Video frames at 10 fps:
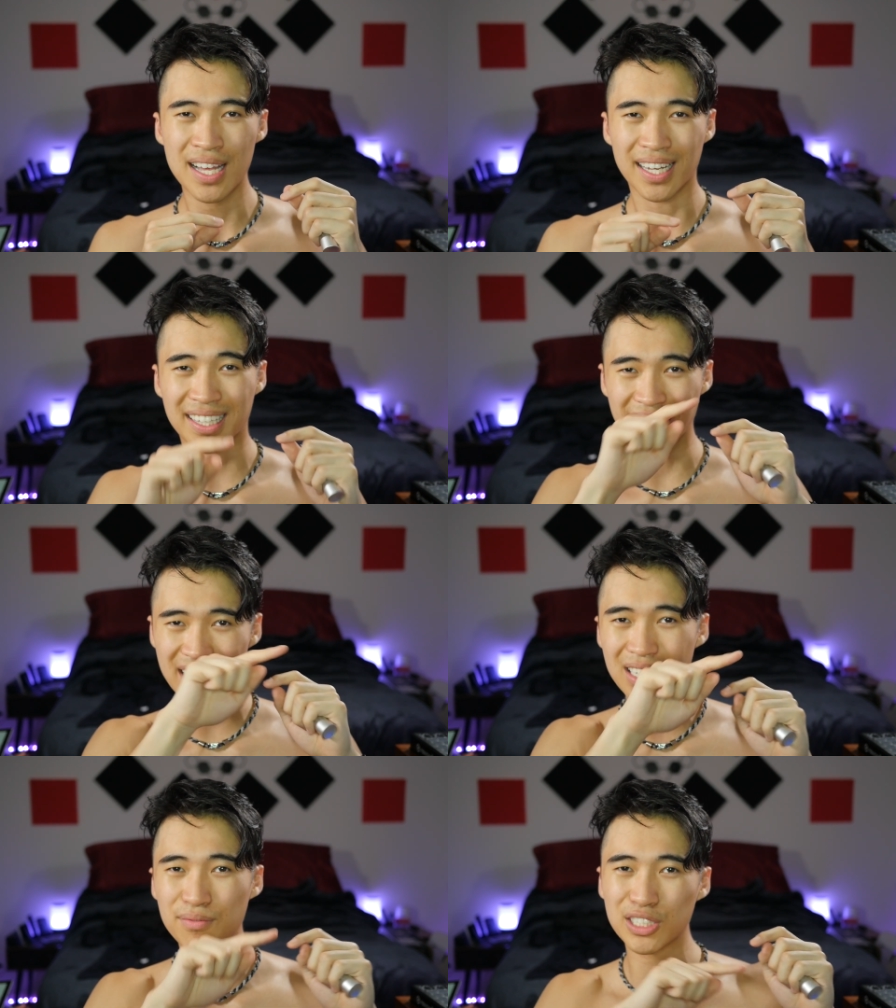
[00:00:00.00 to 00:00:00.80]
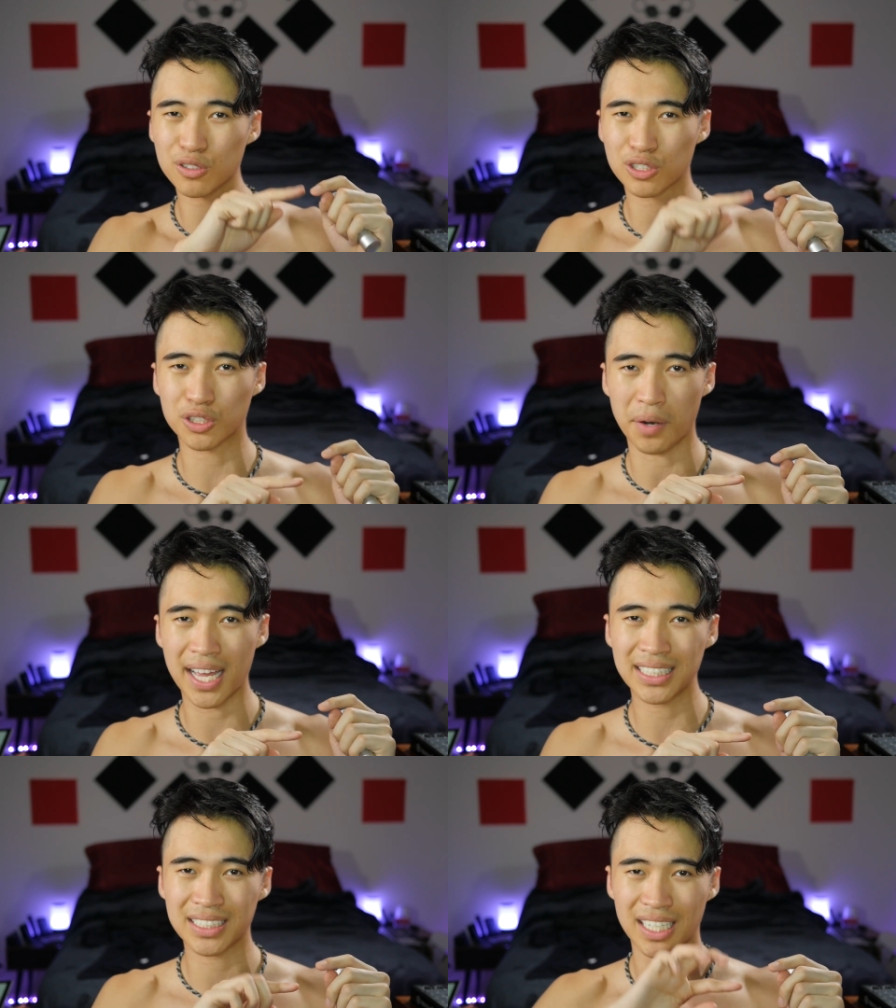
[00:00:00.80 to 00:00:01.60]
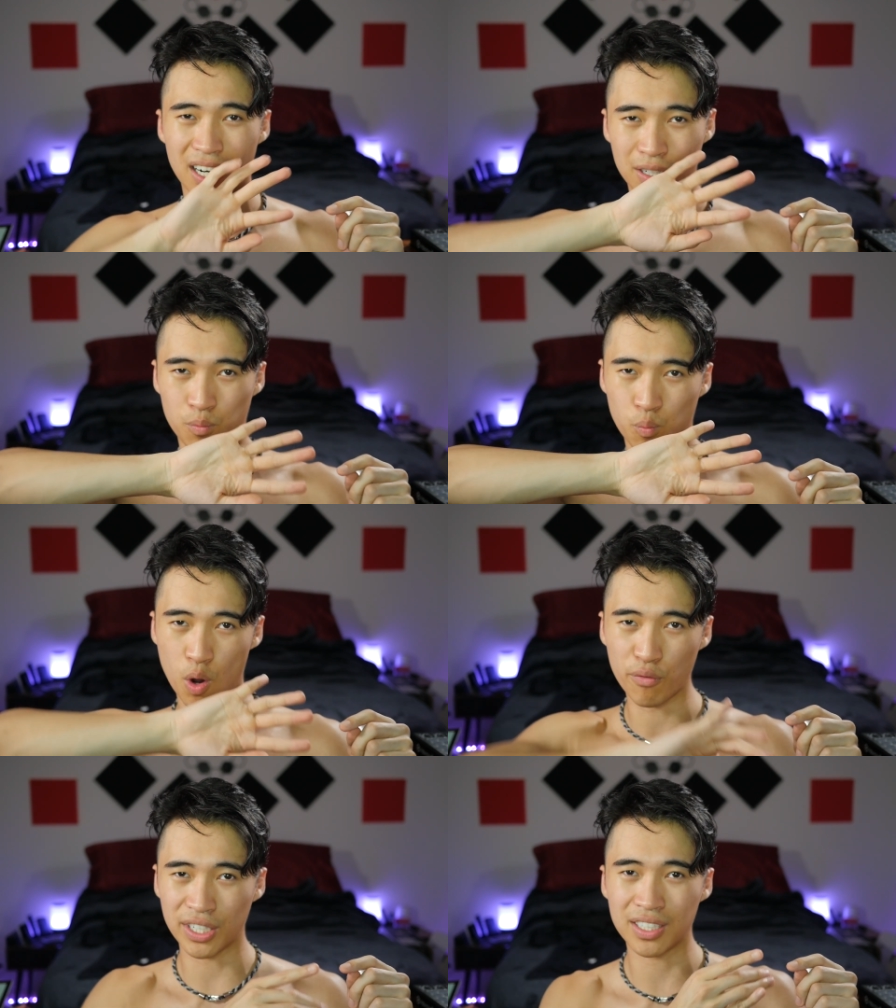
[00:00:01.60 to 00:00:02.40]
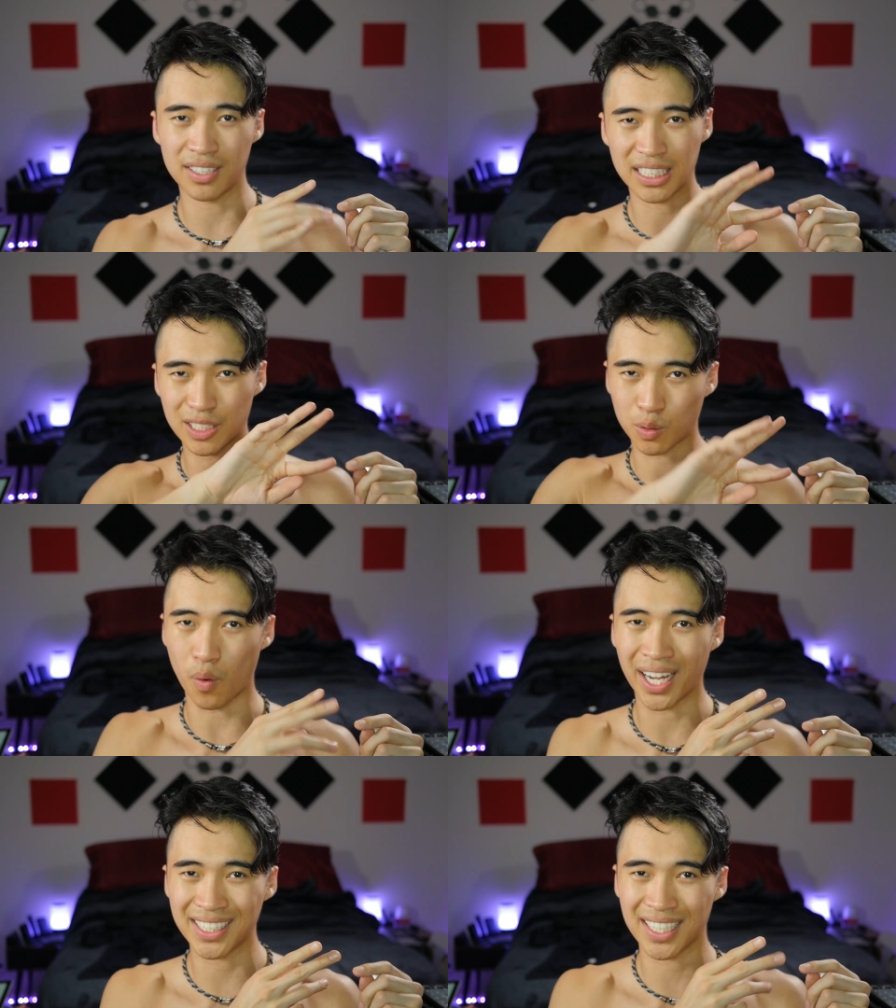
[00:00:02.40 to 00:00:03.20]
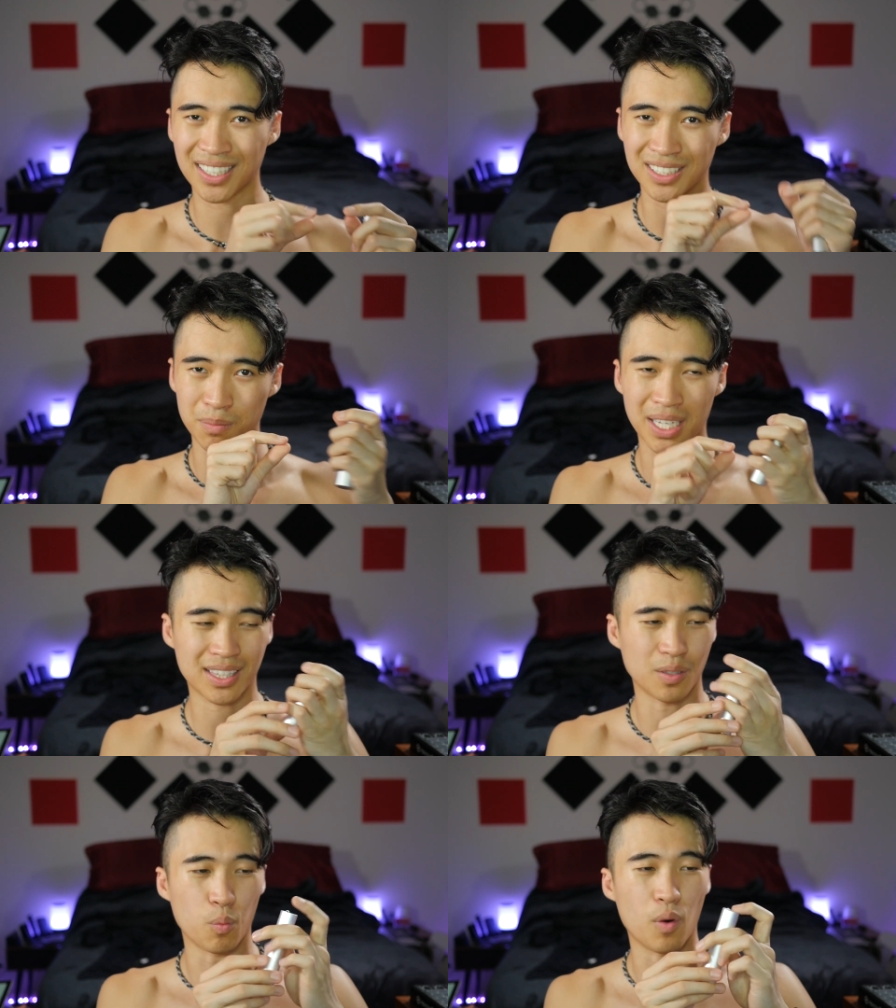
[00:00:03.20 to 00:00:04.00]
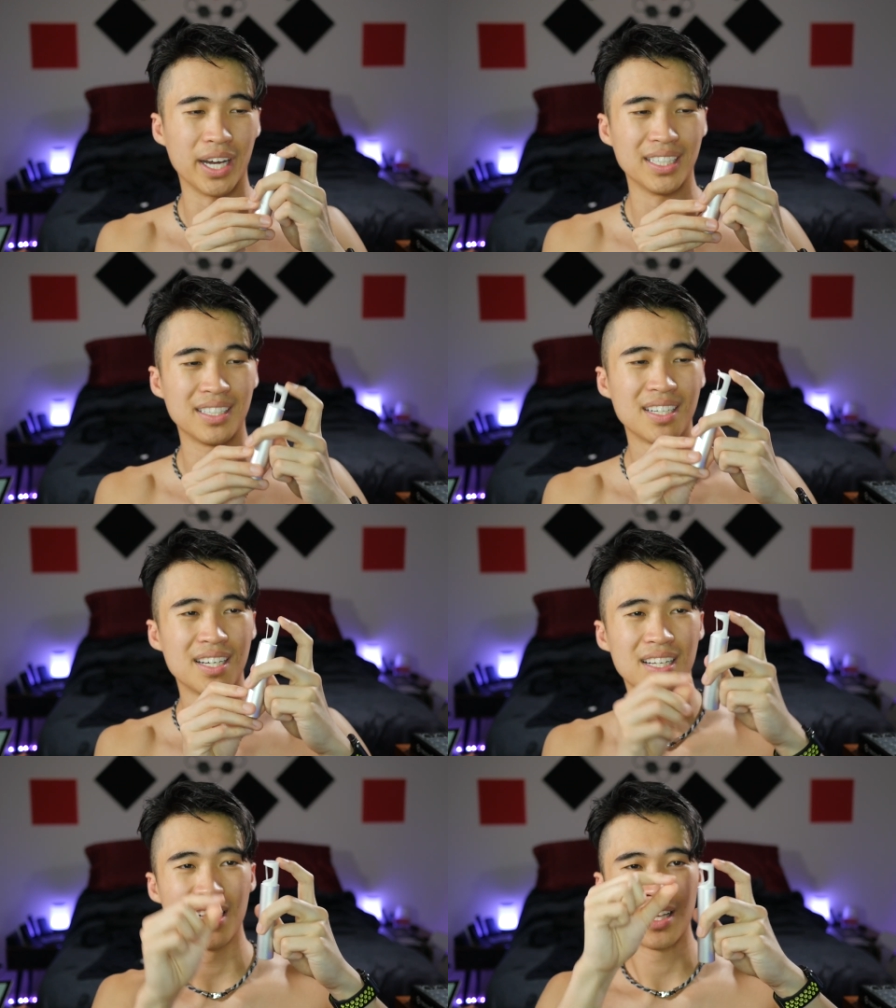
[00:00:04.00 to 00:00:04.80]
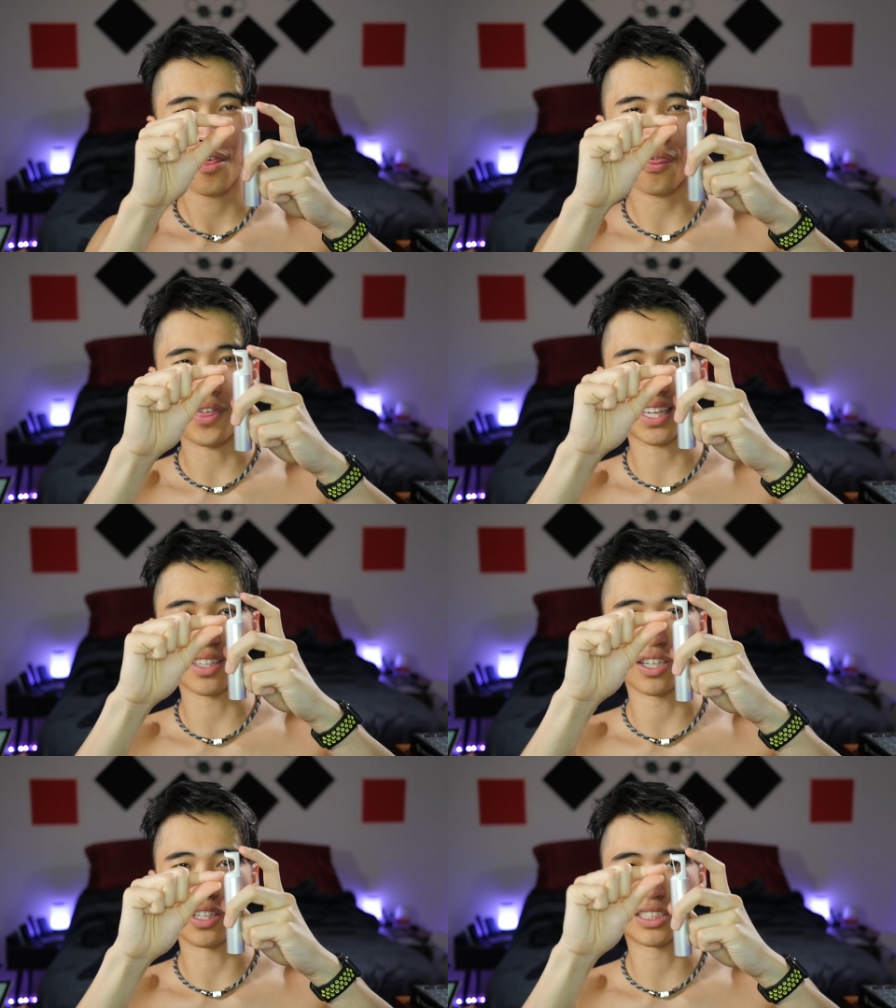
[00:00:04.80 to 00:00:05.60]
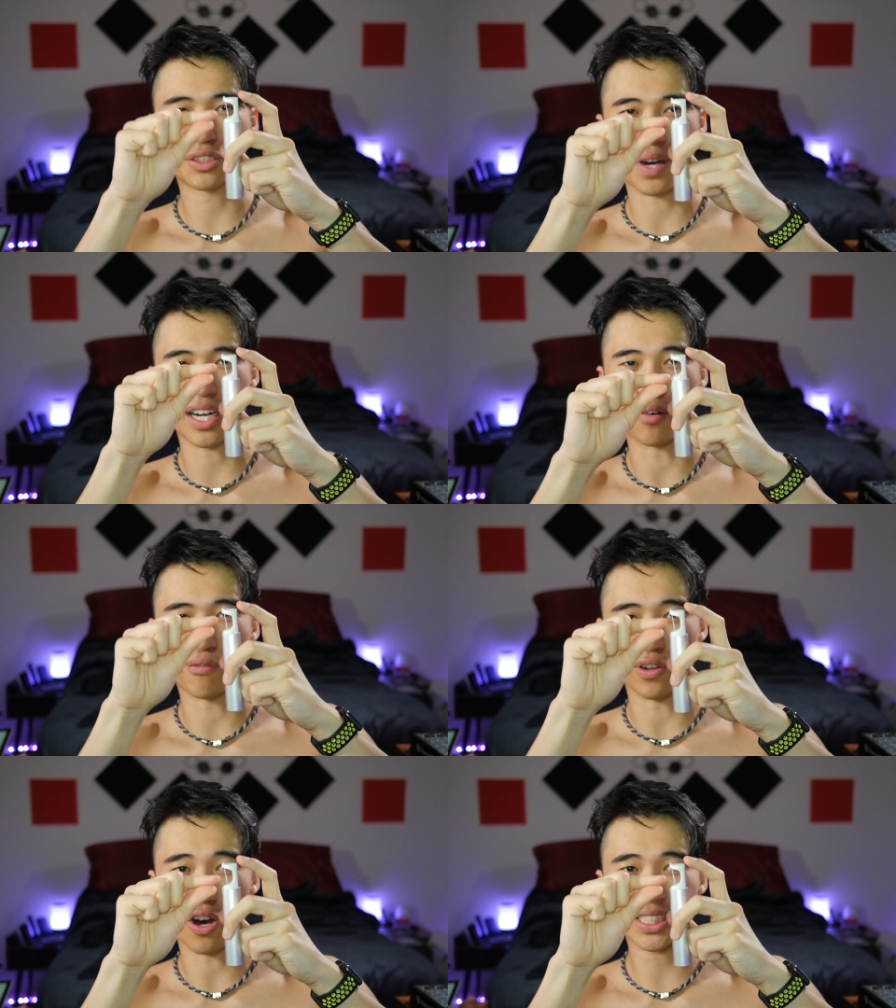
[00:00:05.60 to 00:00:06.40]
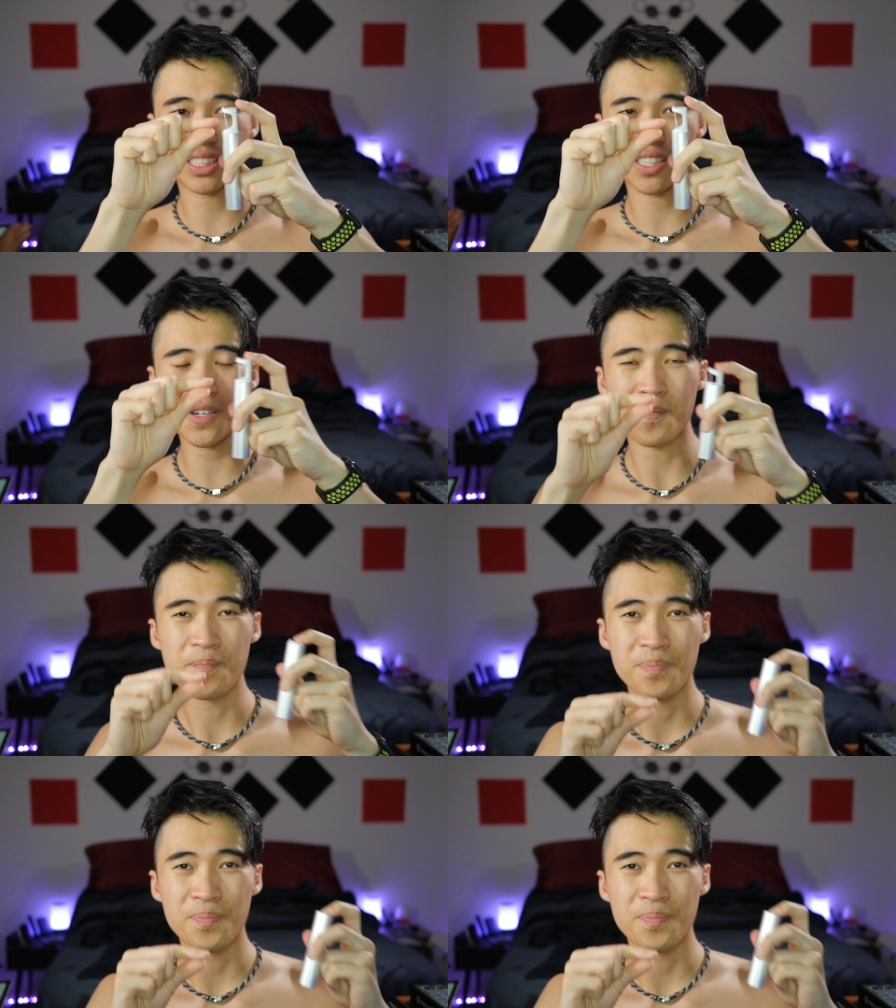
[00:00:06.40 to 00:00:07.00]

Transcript: like the individual strands that are woven, intertwined together to make the one thicker strand of floss here.